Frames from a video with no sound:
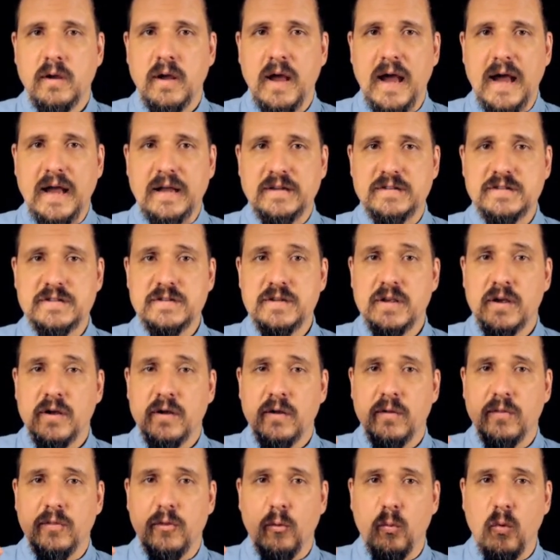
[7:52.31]
as
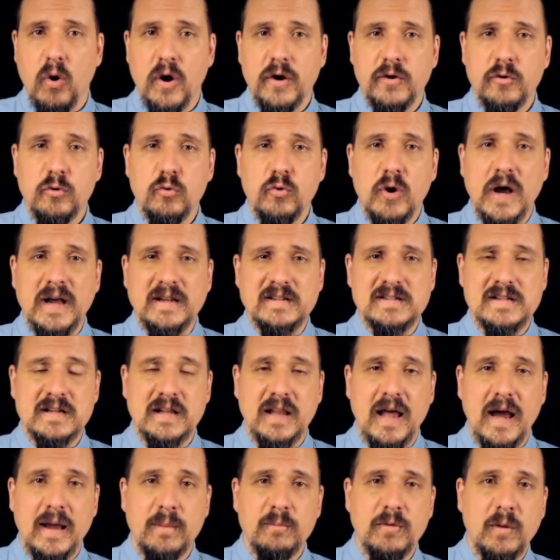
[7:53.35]
the one who has
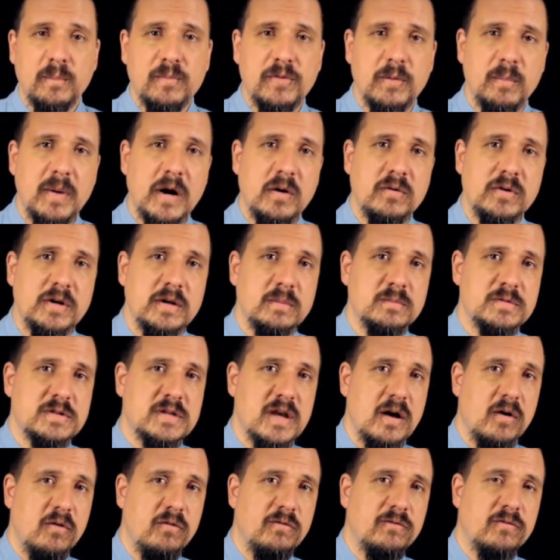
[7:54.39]
climbed up the mountain
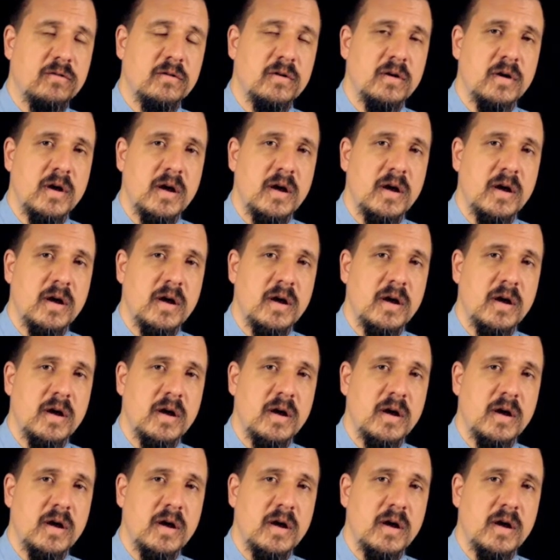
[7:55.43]
himself